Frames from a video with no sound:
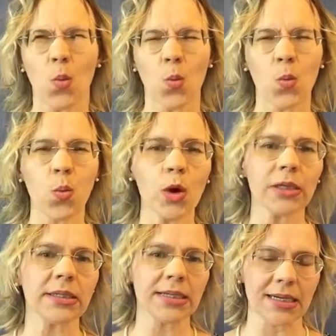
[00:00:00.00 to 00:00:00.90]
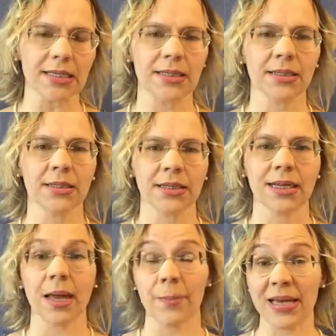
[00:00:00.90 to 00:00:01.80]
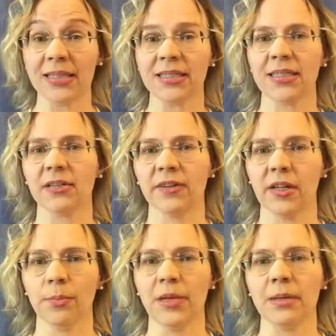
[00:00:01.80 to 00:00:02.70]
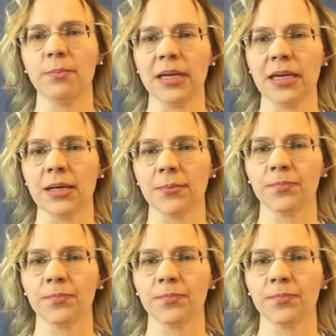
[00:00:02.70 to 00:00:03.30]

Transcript: what does capacity development mean?